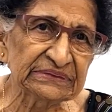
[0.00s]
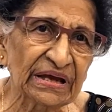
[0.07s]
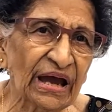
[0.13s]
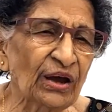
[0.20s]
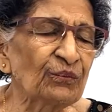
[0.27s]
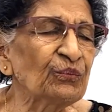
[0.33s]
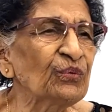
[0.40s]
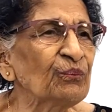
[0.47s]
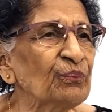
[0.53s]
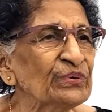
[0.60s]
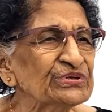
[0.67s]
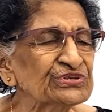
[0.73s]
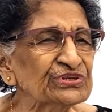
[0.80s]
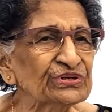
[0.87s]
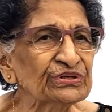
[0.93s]
and we
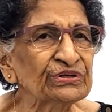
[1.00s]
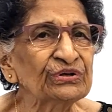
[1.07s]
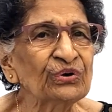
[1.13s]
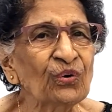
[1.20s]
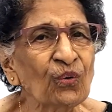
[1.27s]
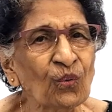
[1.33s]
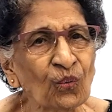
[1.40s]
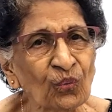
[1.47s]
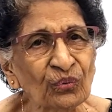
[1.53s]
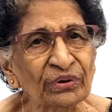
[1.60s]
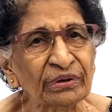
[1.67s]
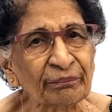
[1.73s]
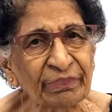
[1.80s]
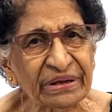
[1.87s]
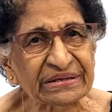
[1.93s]
wish her all
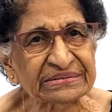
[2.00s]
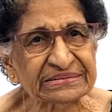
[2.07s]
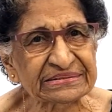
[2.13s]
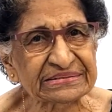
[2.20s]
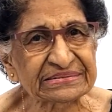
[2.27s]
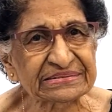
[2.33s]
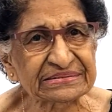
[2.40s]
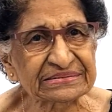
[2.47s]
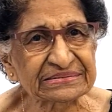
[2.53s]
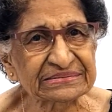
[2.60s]
the best.